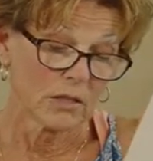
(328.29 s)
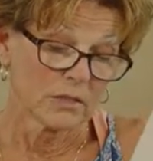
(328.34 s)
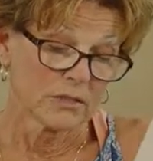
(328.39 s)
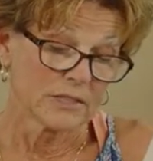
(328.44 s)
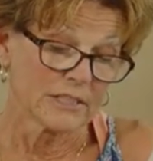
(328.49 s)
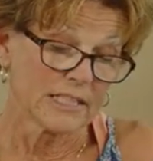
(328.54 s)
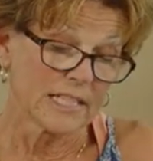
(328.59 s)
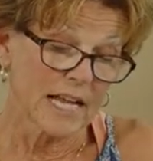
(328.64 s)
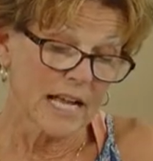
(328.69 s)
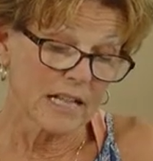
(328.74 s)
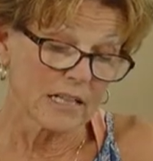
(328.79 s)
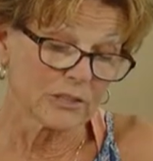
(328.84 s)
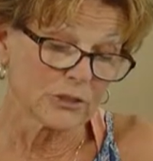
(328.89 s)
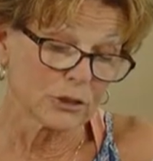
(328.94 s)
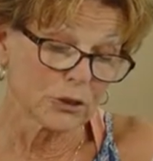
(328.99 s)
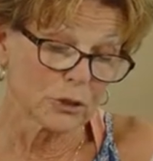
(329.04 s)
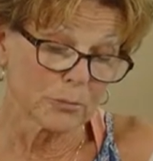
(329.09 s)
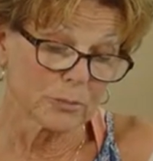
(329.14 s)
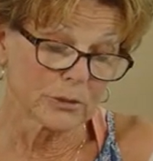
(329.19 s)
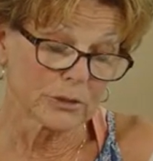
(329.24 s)
Seattle
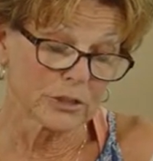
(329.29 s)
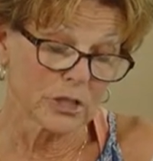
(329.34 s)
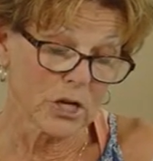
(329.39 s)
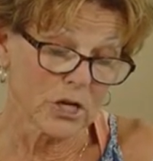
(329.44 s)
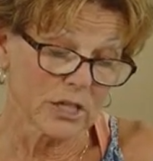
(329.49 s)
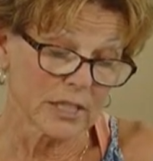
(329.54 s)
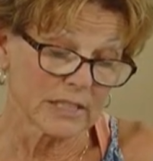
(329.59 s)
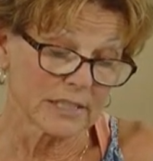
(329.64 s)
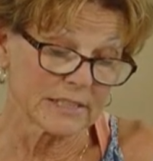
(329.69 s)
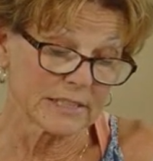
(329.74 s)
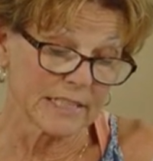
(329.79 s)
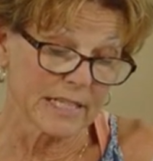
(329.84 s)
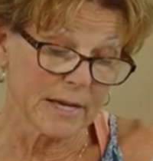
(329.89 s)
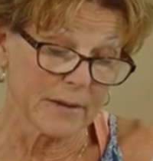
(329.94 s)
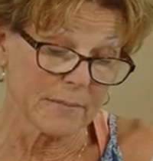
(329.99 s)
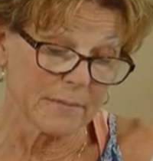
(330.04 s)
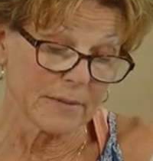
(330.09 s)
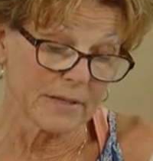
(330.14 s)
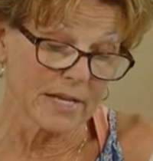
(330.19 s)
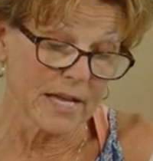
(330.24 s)
Supersonics, the
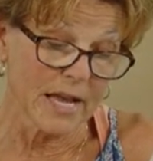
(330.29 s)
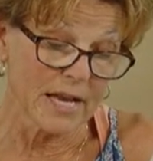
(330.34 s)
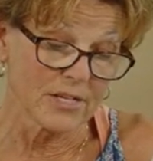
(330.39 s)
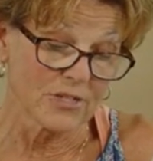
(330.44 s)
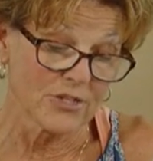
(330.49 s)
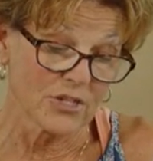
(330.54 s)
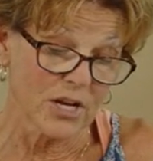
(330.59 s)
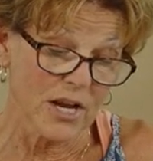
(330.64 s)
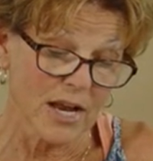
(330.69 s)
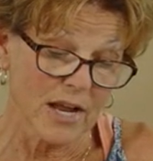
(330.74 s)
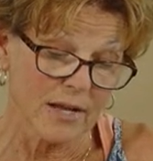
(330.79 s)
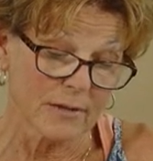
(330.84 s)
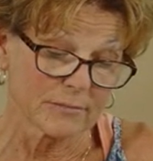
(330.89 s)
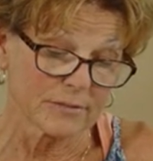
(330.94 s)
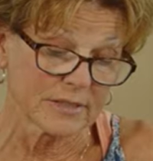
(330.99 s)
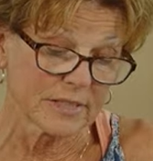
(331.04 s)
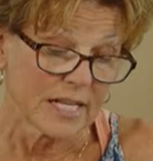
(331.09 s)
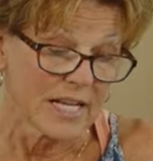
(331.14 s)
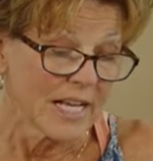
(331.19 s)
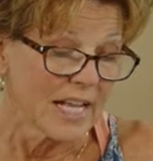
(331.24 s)
NBA
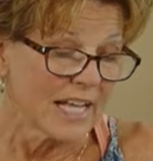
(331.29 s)
champs.